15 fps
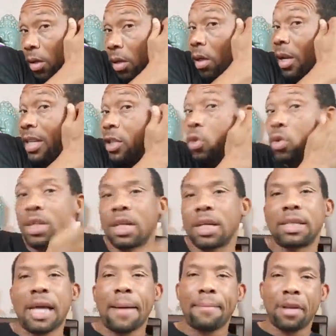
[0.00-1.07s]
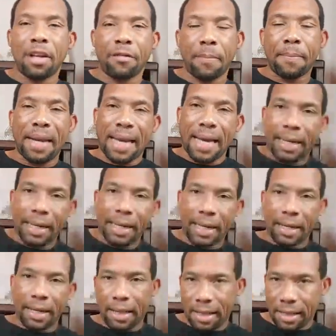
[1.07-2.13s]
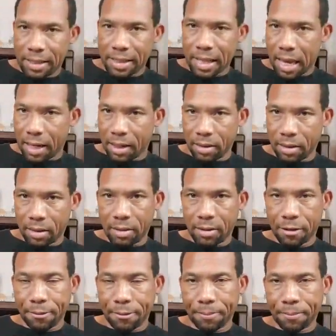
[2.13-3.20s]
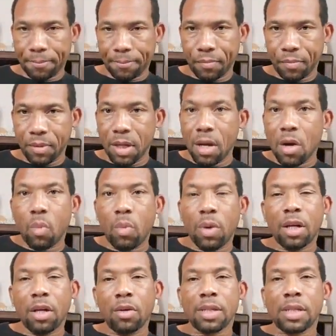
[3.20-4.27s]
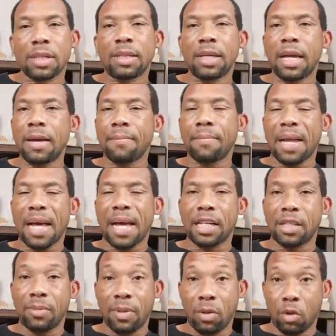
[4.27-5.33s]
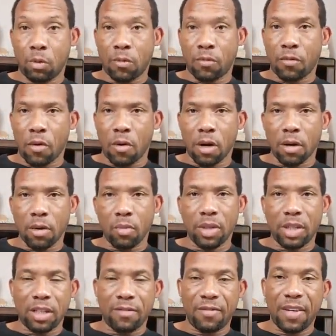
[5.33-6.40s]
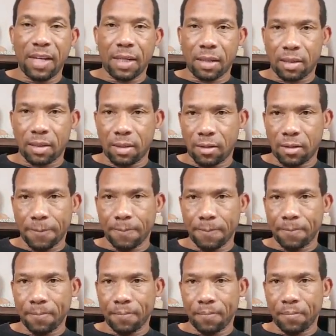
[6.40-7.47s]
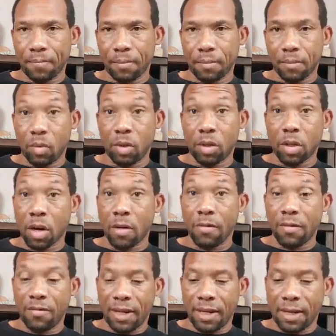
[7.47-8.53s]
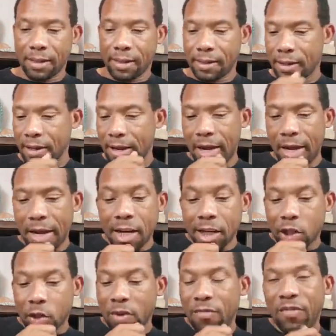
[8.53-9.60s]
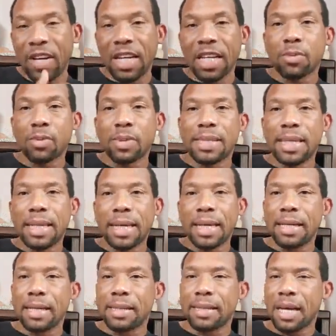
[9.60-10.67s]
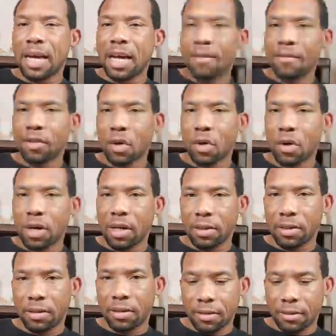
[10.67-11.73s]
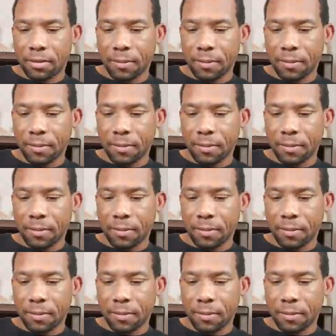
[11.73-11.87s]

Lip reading: Let's use an example of a planet in these signs. We're going to use the same planets we used before, which is Venus. We start off with Venus. So if Venus was sitting in the sign of Taurus,